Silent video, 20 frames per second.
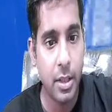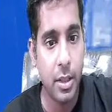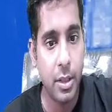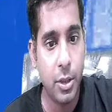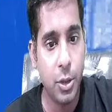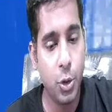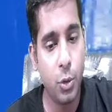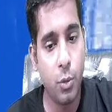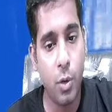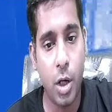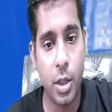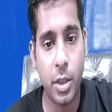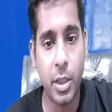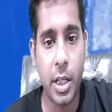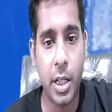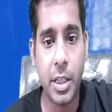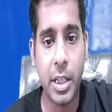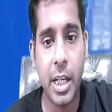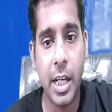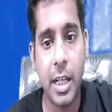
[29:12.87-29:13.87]
You want
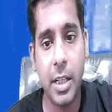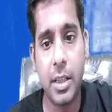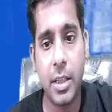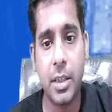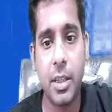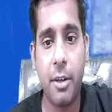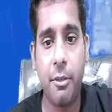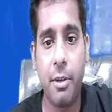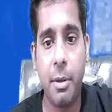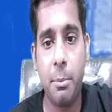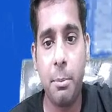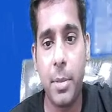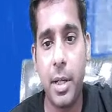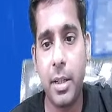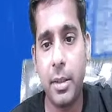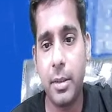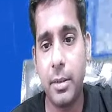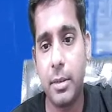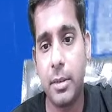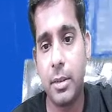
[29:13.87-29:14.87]
30th
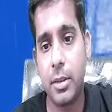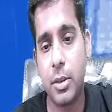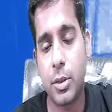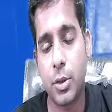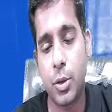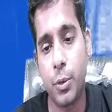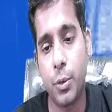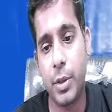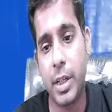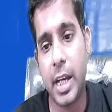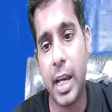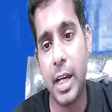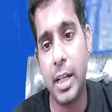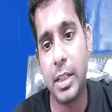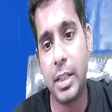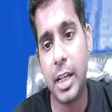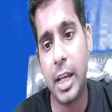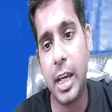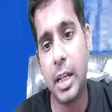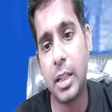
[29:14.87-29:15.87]
November, so we
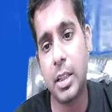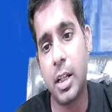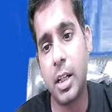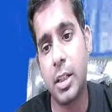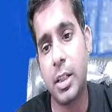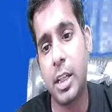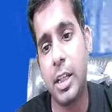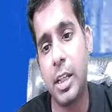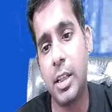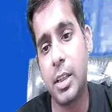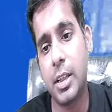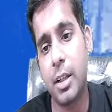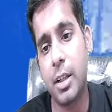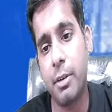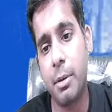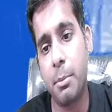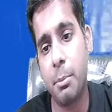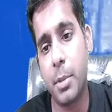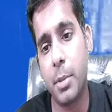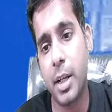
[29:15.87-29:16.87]
can take 13th
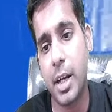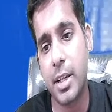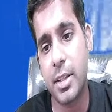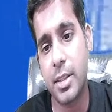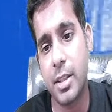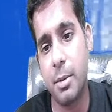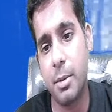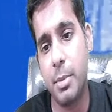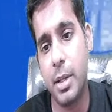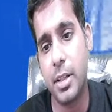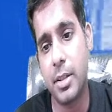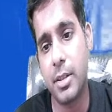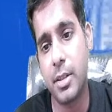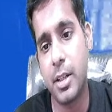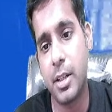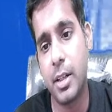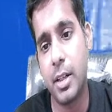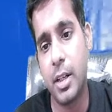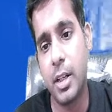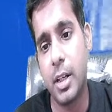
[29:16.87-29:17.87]
November as the base
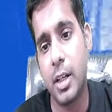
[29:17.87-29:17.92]
date.